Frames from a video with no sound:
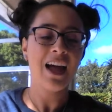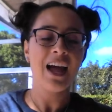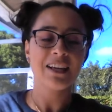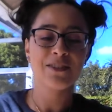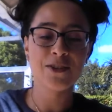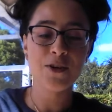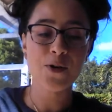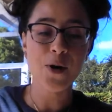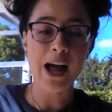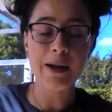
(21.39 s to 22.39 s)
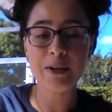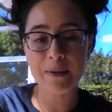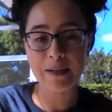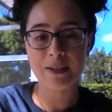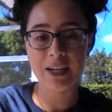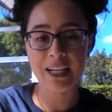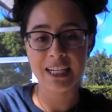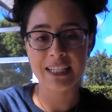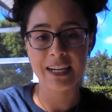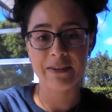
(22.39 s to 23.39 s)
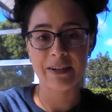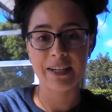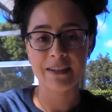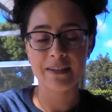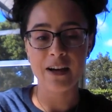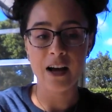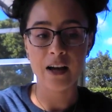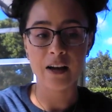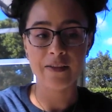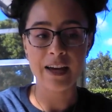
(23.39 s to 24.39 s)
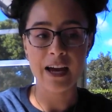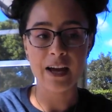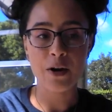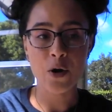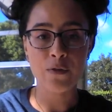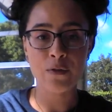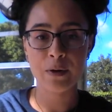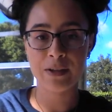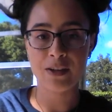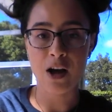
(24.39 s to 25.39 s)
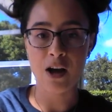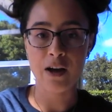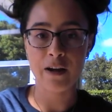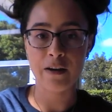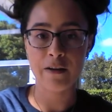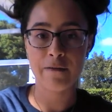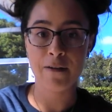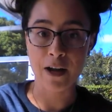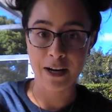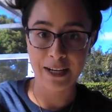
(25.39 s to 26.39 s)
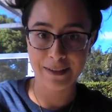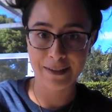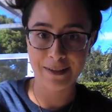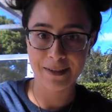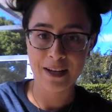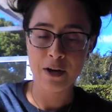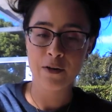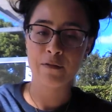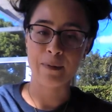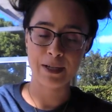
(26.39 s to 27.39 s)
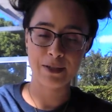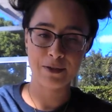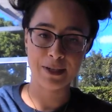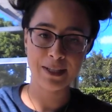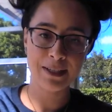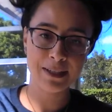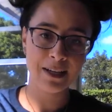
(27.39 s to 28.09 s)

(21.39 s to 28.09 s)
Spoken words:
So I'm going to be starting a series that focuses on phonics for my students.